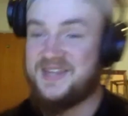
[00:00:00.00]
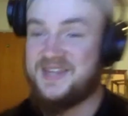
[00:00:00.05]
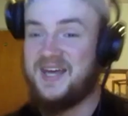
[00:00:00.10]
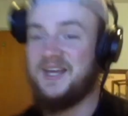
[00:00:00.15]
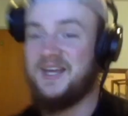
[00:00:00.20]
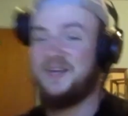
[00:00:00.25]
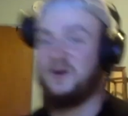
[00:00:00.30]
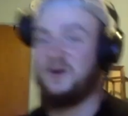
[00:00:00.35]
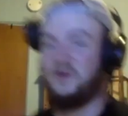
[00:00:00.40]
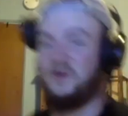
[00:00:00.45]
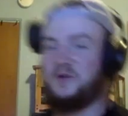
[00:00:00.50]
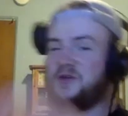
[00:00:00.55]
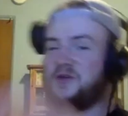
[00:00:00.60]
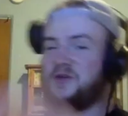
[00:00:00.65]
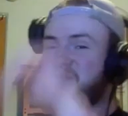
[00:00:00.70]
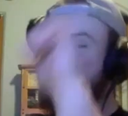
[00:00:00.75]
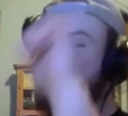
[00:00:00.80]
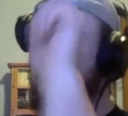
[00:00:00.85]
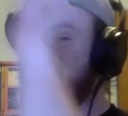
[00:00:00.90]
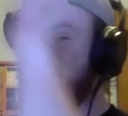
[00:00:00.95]
think all you
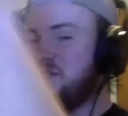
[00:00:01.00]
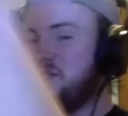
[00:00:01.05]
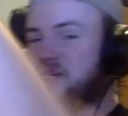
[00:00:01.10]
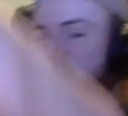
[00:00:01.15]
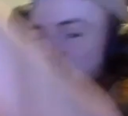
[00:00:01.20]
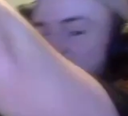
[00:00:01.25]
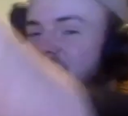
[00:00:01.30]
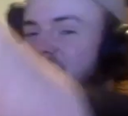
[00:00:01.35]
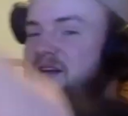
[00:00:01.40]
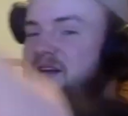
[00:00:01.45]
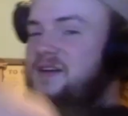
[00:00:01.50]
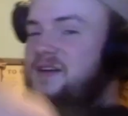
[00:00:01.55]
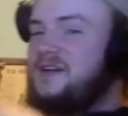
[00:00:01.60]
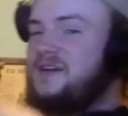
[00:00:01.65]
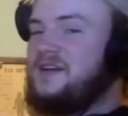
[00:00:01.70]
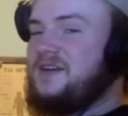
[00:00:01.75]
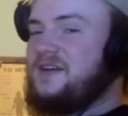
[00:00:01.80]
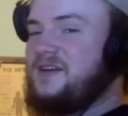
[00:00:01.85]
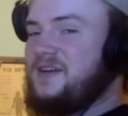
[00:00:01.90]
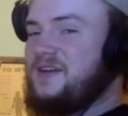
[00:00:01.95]
do is
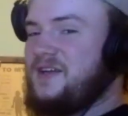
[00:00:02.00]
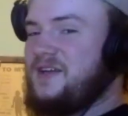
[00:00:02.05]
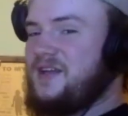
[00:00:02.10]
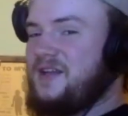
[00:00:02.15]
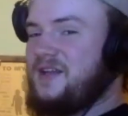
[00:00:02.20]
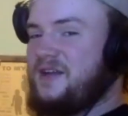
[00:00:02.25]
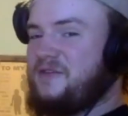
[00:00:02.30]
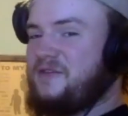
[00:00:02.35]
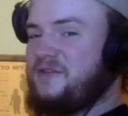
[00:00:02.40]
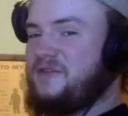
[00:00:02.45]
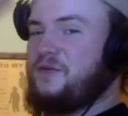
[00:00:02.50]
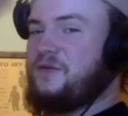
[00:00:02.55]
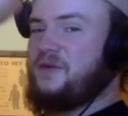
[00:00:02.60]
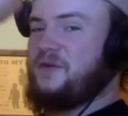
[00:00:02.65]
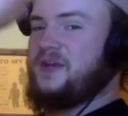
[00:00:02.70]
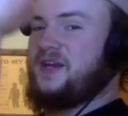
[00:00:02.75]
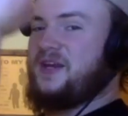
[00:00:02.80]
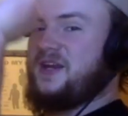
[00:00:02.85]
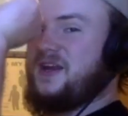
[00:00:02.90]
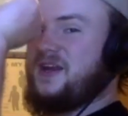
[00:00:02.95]
you like fold
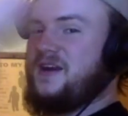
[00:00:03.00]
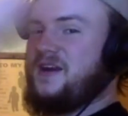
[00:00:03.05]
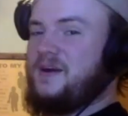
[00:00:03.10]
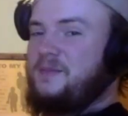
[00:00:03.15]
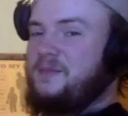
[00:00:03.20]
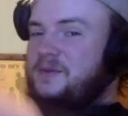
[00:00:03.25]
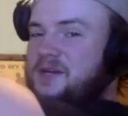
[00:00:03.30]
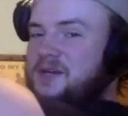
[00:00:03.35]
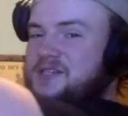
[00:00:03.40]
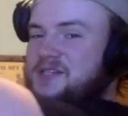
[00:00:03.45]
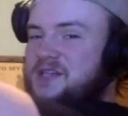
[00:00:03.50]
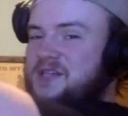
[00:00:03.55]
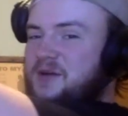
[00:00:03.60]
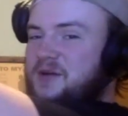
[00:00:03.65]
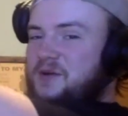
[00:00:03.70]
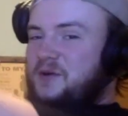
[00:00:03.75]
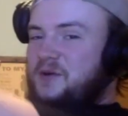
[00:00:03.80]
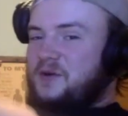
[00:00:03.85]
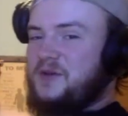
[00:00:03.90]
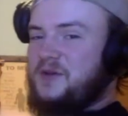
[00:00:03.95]
in here and press
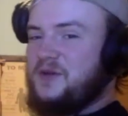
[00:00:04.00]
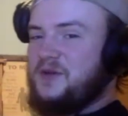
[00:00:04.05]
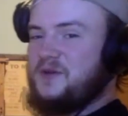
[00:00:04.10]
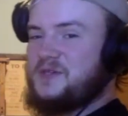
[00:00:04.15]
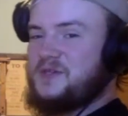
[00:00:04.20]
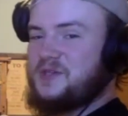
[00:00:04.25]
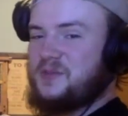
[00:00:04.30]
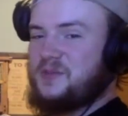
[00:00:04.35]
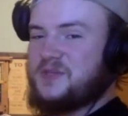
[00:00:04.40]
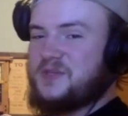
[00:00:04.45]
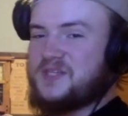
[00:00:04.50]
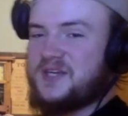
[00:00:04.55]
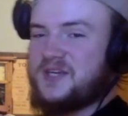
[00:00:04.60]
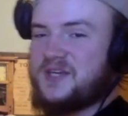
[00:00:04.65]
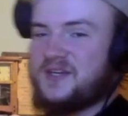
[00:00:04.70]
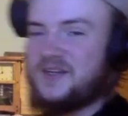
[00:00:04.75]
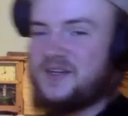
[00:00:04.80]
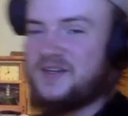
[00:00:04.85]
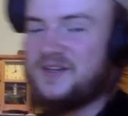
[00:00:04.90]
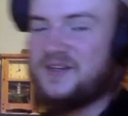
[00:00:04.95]
out, don't you? It's almost like
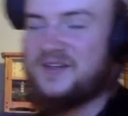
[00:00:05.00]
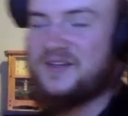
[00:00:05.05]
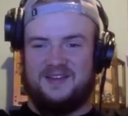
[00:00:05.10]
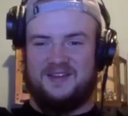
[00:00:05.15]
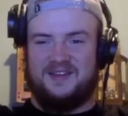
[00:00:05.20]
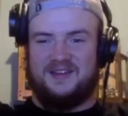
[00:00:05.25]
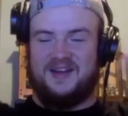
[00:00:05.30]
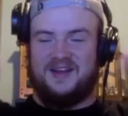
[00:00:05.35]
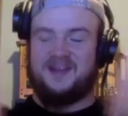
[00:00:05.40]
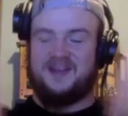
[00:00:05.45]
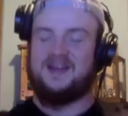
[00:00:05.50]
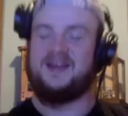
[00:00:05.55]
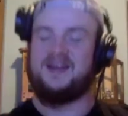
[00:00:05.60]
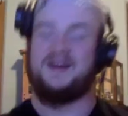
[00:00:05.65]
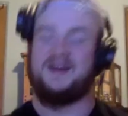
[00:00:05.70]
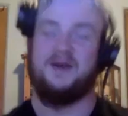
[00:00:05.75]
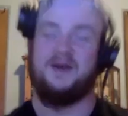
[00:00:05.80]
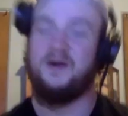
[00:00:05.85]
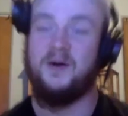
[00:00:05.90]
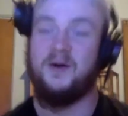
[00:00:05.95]
I
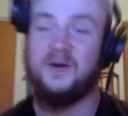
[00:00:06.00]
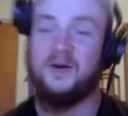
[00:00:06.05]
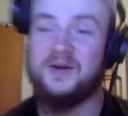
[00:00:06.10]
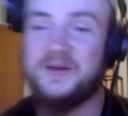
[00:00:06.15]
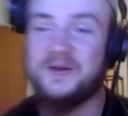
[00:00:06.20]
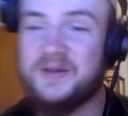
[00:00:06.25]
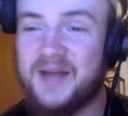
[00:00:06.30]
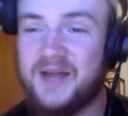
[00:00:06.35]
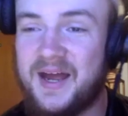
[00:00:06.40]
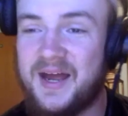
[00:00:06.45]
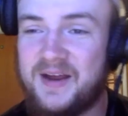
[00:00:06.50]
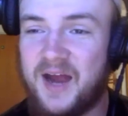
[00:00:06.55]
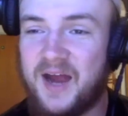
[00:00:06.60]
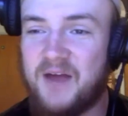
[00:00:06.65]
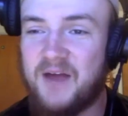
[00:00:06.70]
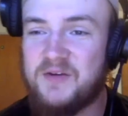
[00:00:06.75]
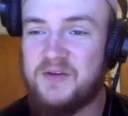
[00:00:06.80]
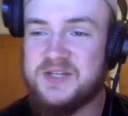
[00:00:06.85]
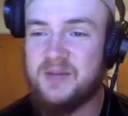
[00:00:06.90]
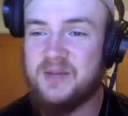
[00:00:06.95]
don't know.
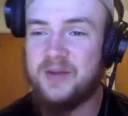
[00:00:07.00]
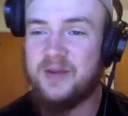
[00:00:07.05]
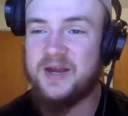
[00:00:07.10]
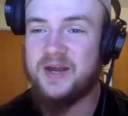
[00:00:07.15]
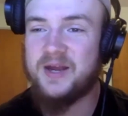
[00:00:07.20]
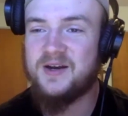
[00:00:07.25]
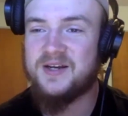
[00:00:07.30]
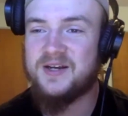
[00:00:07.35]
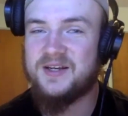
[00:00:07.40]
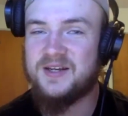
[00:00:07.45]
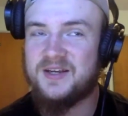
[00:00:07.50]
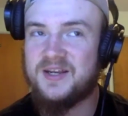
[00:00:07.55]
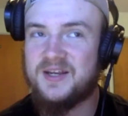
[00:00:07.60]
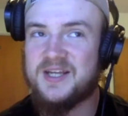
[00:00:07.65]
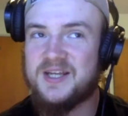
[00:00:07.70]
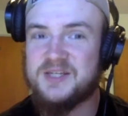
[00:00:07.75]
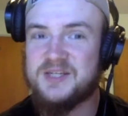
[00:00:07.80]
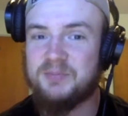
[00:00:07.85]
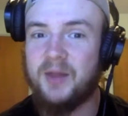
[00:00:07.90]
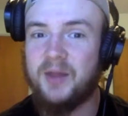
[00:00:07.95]
Every time I hear it
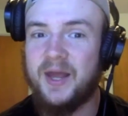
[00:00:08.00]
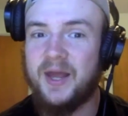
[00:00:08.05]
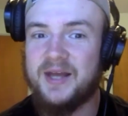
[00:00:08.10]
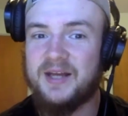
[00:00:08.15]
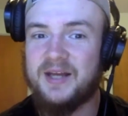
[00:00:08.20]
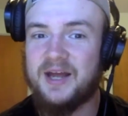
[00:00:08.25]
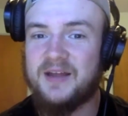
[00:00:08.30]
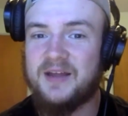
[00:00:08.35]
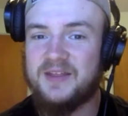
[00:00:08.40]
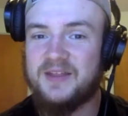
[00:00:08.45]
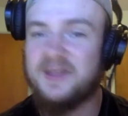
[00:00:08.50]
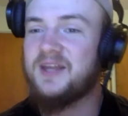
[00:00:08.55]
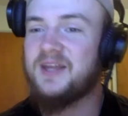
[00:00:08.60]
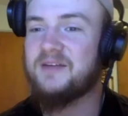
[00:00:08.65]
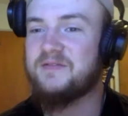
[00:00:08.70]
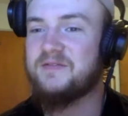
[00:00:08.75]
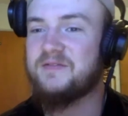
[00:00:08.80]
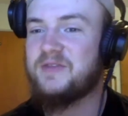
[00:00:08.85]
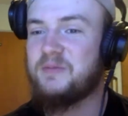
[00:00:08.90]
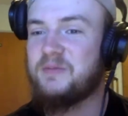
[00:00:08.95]
explained, I think
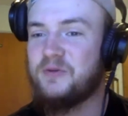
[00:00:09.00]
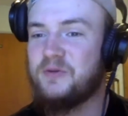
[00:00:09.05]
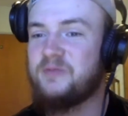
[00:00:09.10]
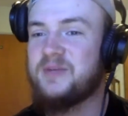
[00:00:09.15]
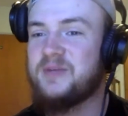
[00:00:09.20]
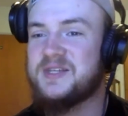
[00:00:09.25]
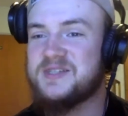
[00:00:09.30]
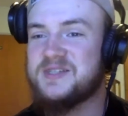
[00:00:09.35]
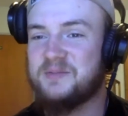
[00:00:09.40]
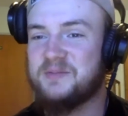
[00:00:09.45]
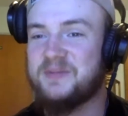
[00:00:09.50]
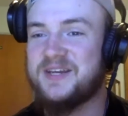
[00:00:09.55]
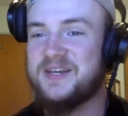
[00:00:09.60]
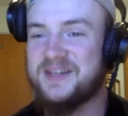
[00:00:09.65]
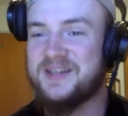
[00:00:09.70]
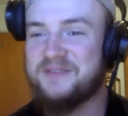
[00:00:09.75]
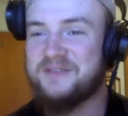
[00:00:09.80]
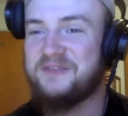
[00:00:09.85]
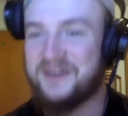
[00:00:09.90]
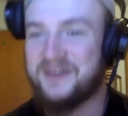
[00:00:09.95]
of the movement something
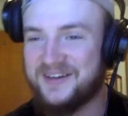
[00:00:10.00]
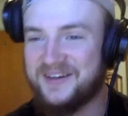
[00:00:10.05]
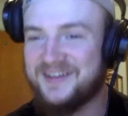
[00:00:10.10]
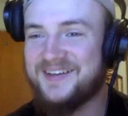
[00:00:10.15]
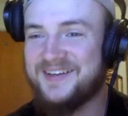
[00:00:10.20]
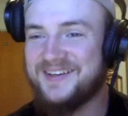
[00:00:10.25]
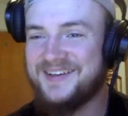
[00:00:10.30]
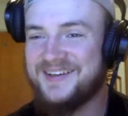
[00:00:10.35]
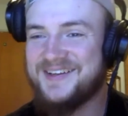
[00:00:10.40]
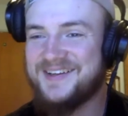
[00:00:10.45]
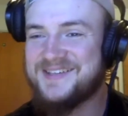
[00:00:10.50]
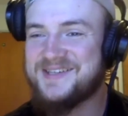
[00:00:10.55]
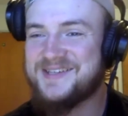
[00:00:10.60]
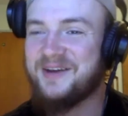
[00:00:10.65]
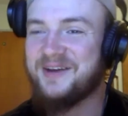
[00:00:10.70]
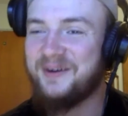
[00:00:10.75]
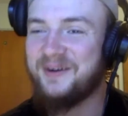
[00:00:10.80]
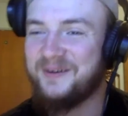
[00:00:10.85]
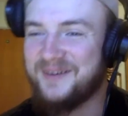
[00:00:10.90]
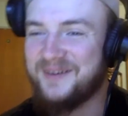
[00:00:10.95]
different.
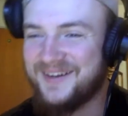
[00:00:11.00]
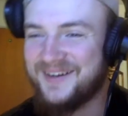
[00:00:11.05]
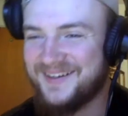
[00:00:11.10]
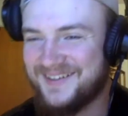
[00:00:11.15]
So